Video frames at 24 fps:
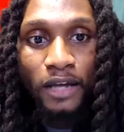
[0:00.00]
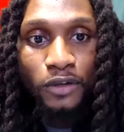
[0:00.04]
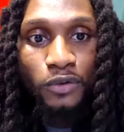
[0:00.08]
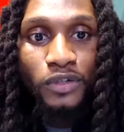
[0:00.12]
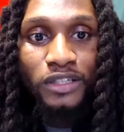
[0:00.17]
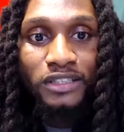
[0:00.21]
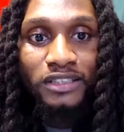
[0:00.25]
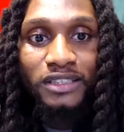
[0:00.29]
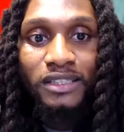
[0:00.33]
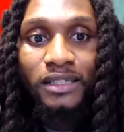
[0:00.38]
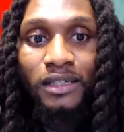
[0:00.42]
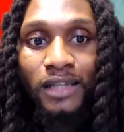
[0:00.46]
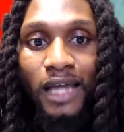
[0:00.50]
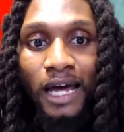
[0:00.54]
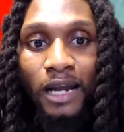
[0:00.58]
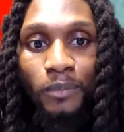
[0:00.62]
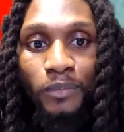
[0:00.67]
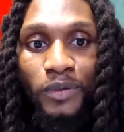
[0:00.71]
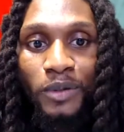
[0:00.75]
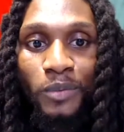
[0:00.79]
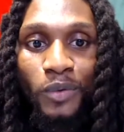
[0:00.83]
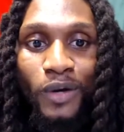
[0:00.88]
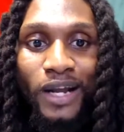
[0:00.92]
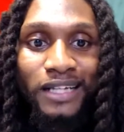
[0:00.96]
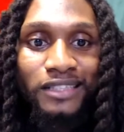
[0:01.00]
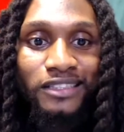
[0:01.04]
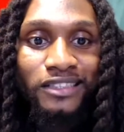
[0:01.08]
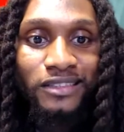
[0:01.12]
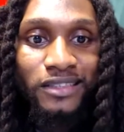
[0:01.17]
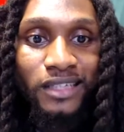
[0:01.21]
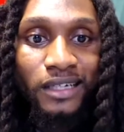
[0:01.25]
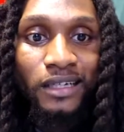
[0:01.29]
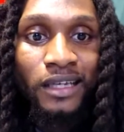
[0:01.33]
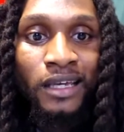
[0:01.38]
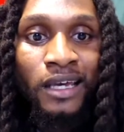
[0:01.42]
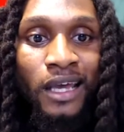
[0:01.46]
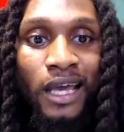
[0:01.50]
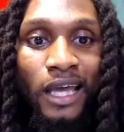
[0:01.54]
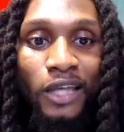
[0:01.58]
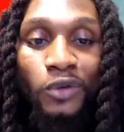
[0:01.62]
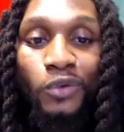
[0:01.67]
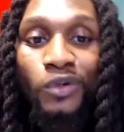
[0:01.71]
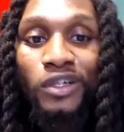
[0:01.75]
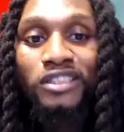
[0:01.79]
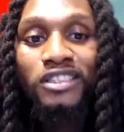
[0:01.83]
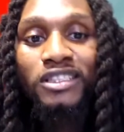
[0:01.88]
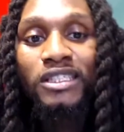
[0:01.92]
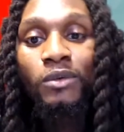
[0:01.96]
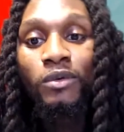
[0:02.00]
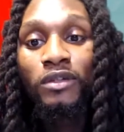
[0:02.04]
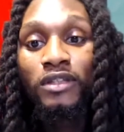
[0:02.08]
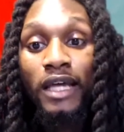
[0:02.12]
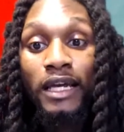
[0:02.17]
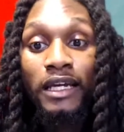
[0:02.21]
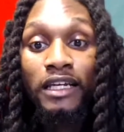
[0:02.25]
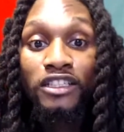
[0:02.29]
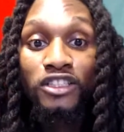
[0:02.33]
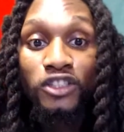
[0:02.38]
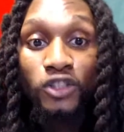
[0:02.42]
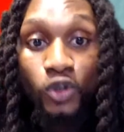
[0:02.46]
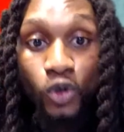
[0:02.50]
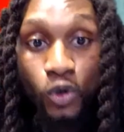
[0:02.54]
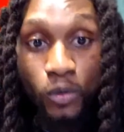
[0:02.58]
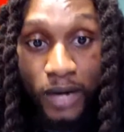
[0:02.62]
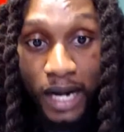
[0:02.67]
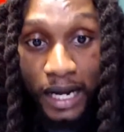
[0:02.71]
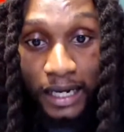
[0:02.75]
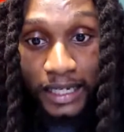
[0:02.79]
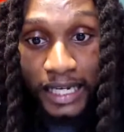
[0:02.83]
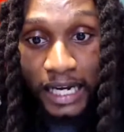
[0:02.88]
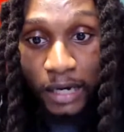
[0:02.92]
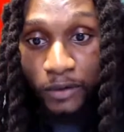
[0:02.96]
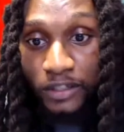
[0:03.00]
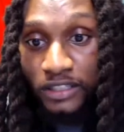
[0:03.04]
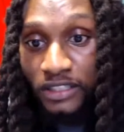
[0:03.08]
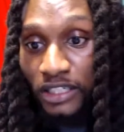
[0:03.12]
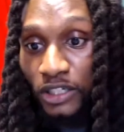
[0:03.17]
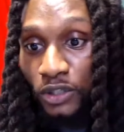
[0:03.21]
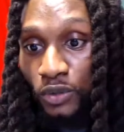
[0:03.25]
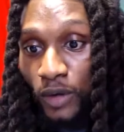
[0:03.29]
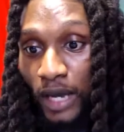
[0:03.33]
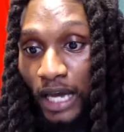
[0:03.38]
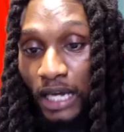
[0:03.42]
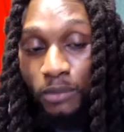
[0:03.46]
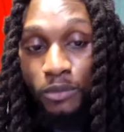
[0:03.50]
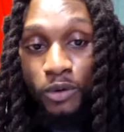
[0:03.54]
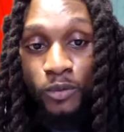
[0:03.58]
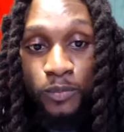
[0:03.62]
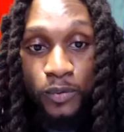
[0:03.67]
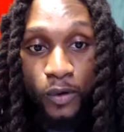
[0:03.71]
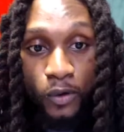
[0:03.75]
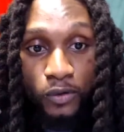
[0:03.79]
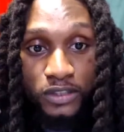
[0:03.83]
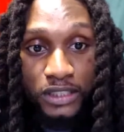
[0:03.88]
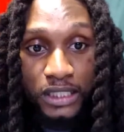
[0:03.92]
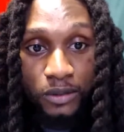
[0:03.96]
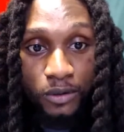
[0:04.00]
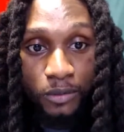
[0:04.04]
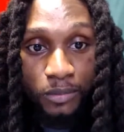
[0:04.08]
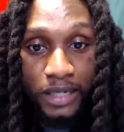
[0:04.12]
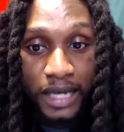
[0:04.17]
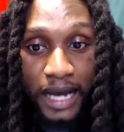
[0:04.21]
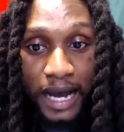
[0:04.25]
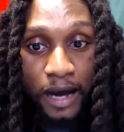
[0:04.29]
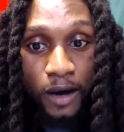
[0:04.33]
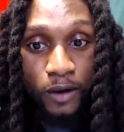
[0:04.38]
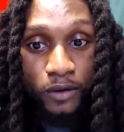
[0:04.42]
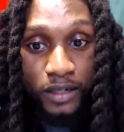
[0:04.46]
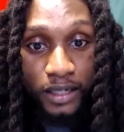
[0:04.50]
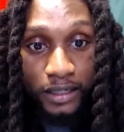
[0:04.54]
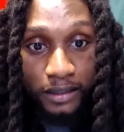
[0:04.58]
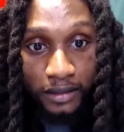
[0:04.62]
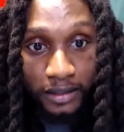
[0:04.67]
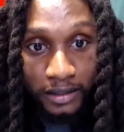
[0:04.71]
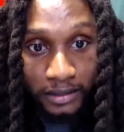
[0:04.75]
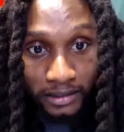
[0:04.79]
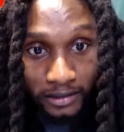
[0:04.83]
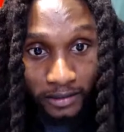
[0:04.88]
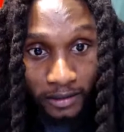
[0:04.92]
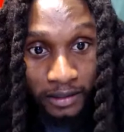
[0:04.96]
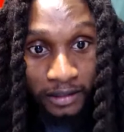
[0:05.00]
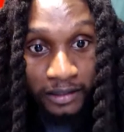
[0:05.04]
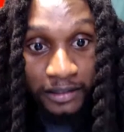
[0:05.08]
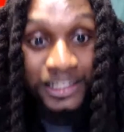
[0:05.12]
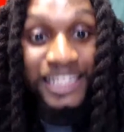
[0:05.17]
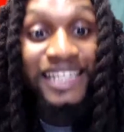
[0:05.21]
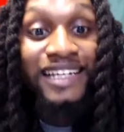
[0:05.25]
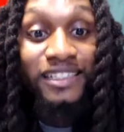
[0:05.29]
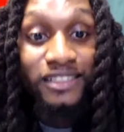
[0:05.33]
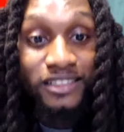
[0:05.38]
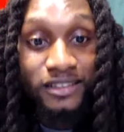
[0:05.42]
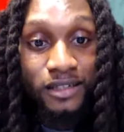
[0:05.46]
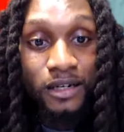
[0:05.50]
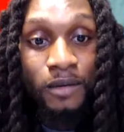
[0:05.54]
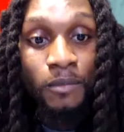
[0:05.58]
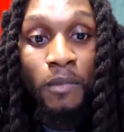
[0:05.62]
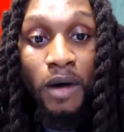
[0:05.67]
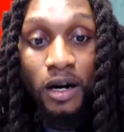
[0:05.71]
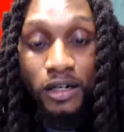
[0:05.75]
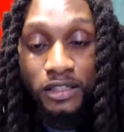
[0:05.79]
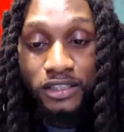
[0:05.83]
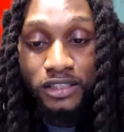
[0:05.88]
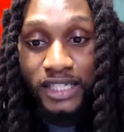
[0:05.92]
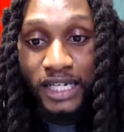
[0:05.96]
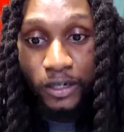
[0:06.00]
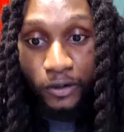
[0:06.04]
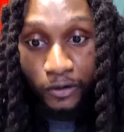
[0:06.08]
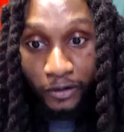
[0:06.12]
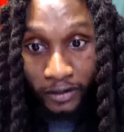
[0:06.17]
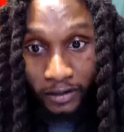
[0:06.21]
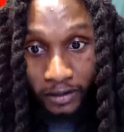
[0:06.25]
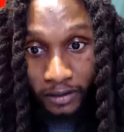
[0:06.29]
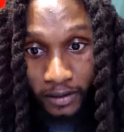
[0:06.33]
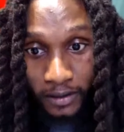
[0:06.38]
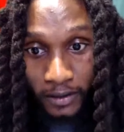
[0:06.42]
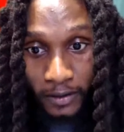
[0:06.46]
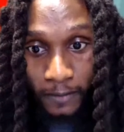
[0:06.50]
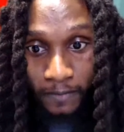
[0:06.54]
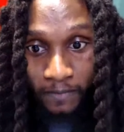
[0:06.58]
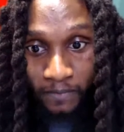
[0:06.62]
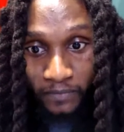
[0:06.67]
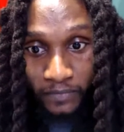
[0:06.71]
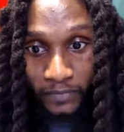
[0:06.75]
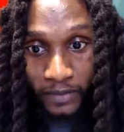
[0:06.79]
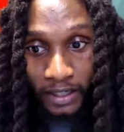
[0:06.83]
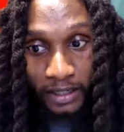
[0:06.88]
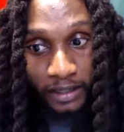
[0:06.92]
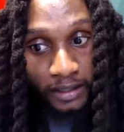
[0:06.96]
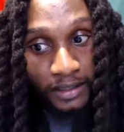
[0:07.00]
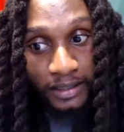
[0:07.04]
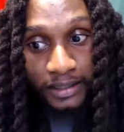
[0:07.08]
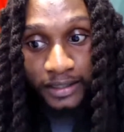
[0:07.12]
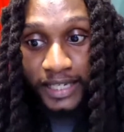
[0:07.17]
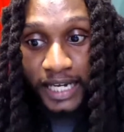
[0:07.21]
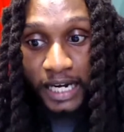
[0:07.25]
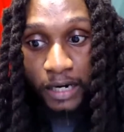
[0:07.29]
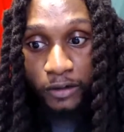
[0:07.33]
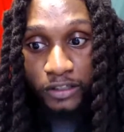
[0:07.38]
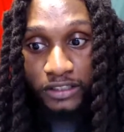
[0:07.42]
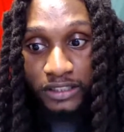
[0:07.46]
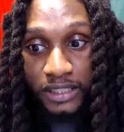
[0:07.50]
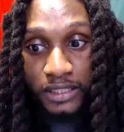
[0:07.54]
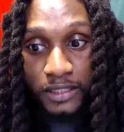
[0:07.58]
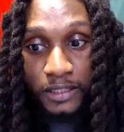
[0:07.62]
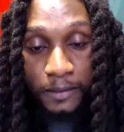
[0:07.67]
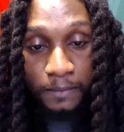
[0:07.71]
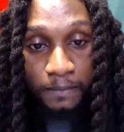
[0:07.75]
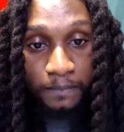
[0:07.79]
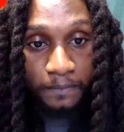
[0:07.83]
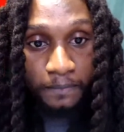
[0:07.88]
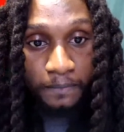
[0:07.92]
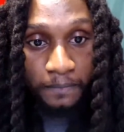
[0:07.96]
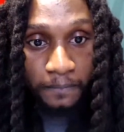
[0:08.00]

You can see a lot of people that's sick, and you can see what they consume. And I guarantee you, animal protein will be high on that list, a list amongst dairy. Guarantee it.